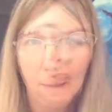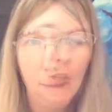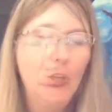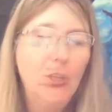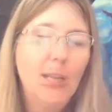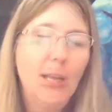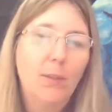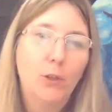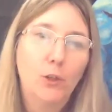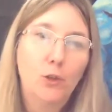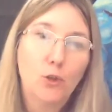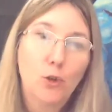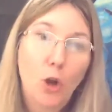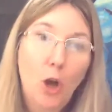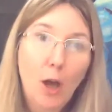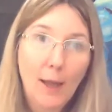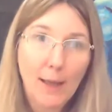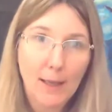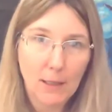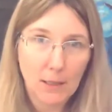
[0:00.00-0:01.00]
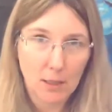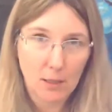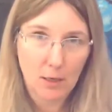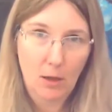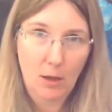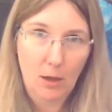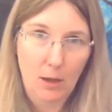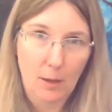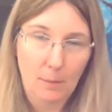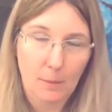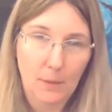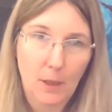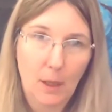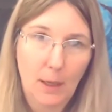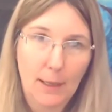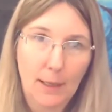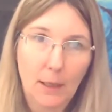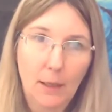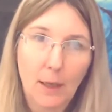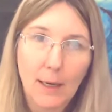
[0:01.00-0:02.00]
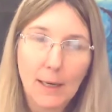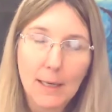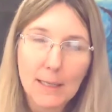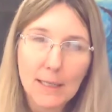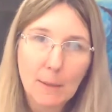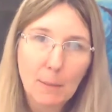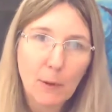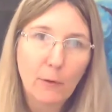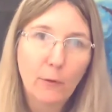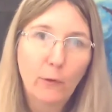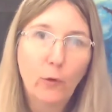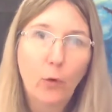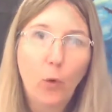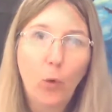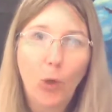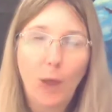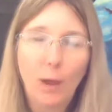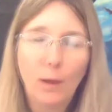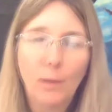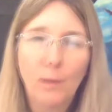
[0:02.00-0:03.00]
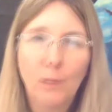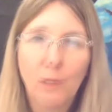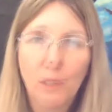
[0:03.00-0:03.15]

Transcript: So now the drying time, like I said before,